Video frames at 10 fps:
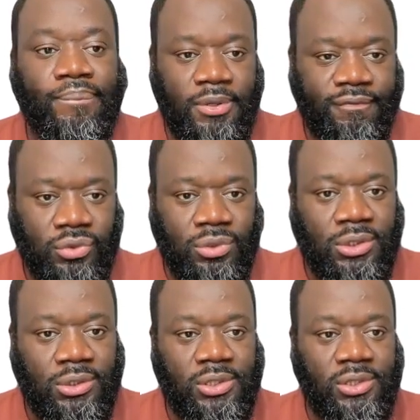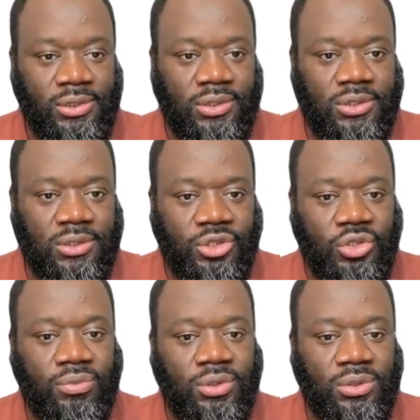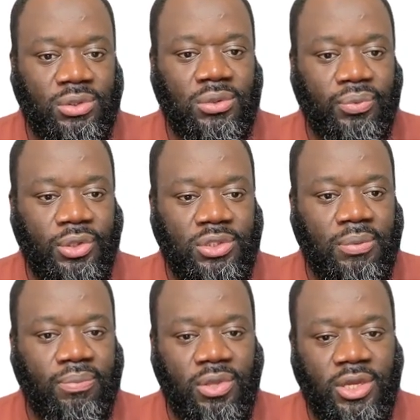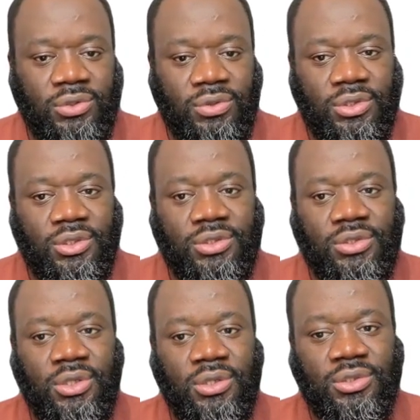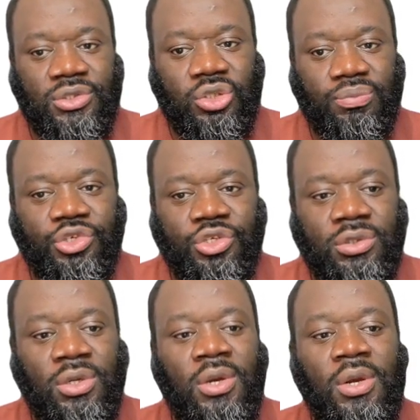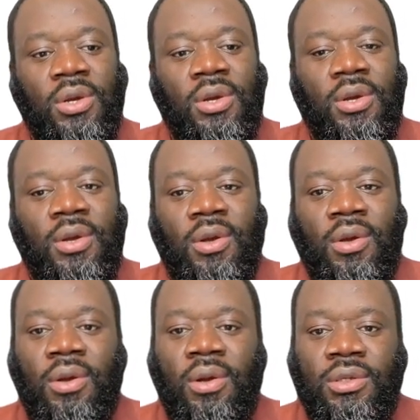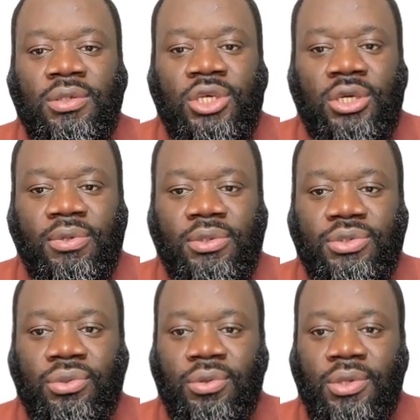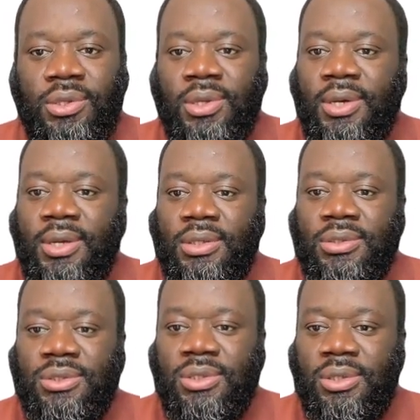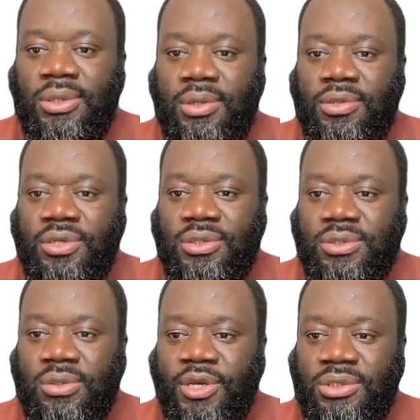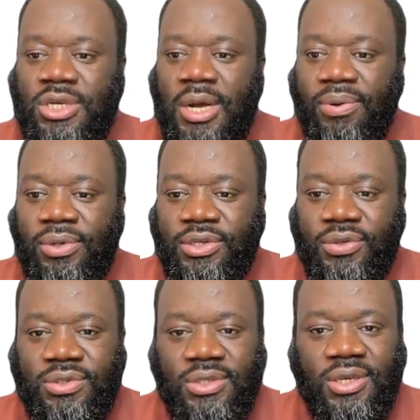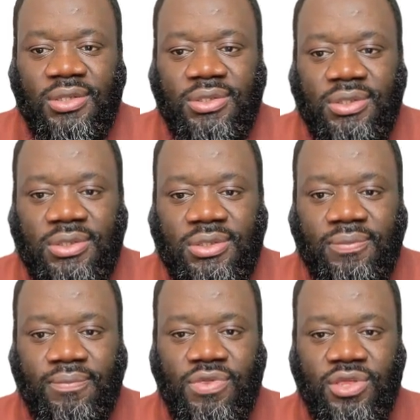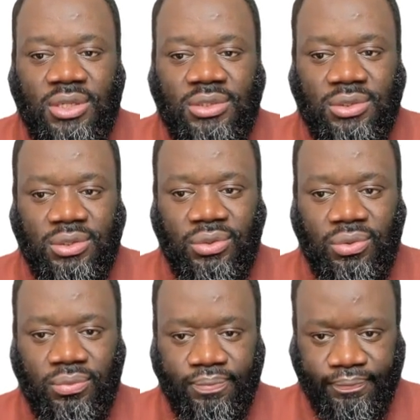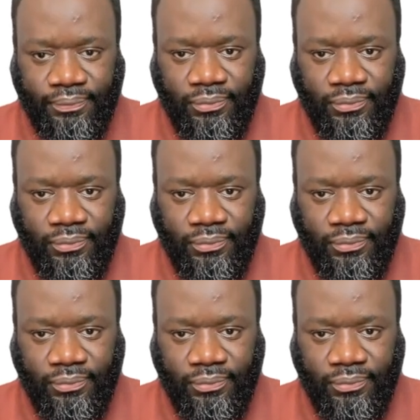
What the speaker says: persona, the latency measurements, we sampled that using this distribution. Table 2 here is these some example use cases that you